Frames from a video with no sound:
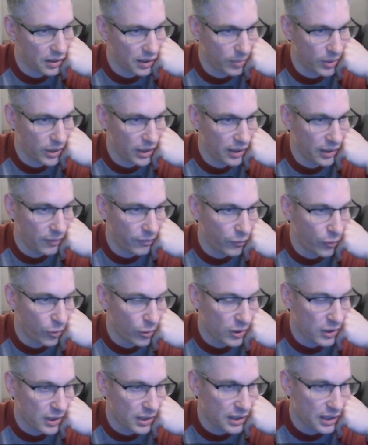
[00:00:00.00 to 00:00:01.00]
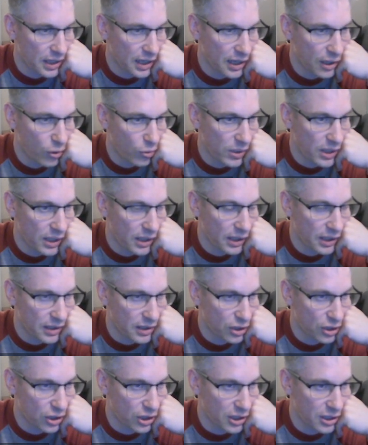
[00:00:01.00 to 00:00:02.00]
It forces a queen
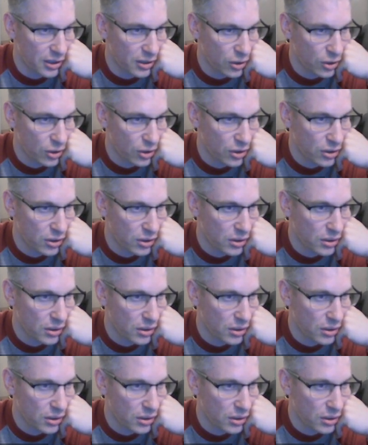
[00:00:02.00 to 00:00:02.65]
exchange,